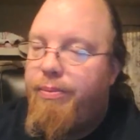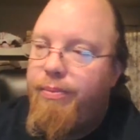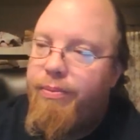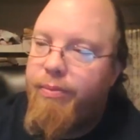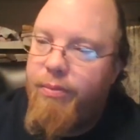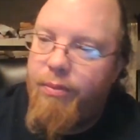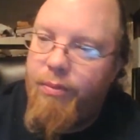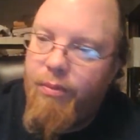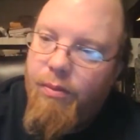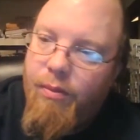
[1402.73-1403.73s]

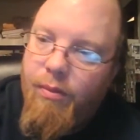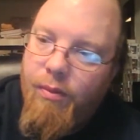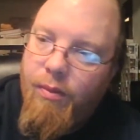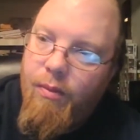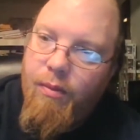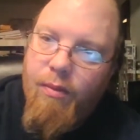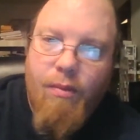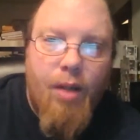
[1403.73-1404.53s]
Nothing is said.